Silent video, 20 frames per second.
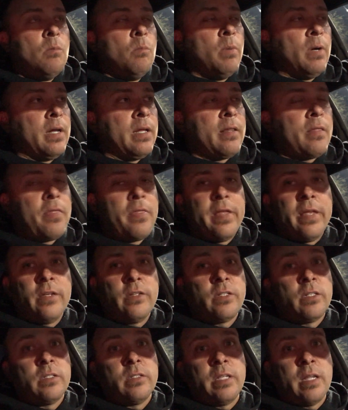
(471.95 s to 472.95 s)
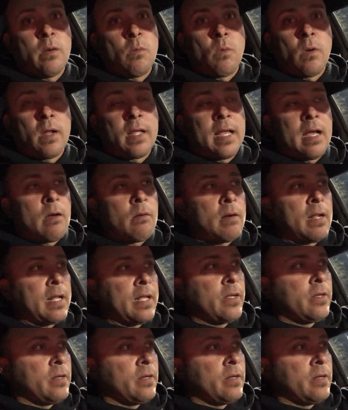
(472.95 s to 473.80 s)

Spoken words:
but things just didn't work out right.